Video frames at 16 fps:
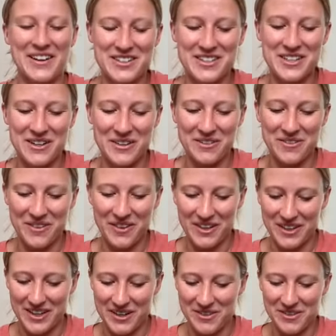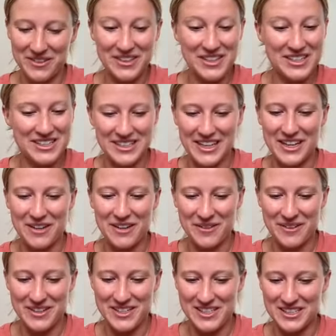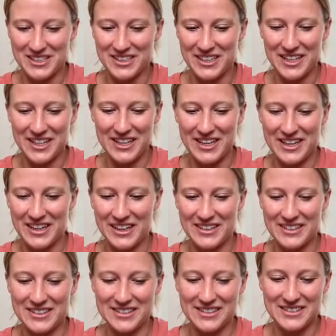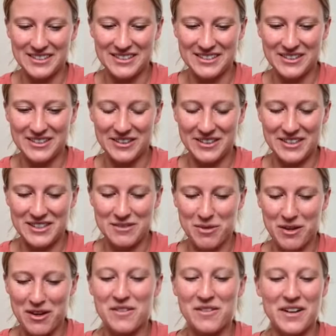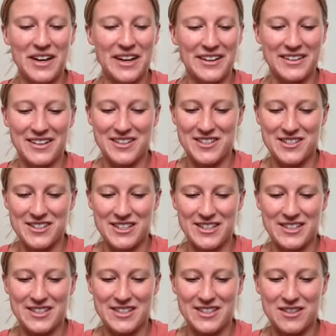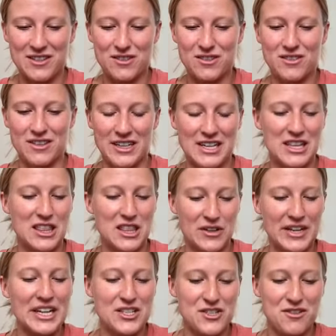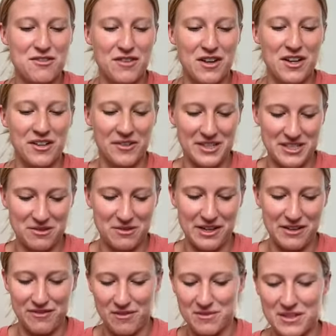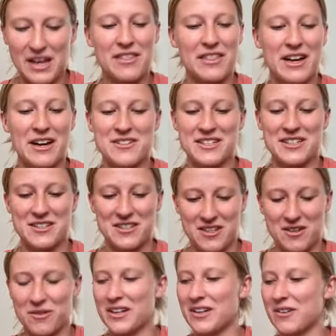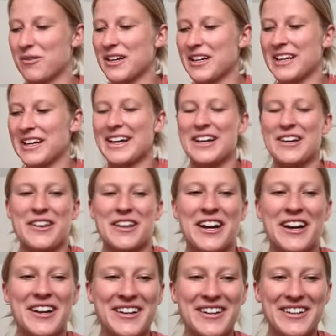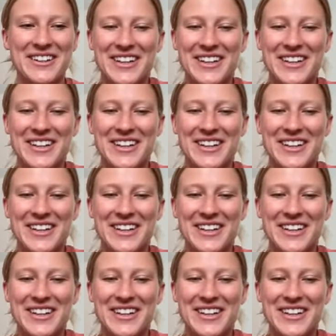So for everyone listening, we were just looking at Loren's profile and she is like 300 followers away from 10,000. So we're going to get her there.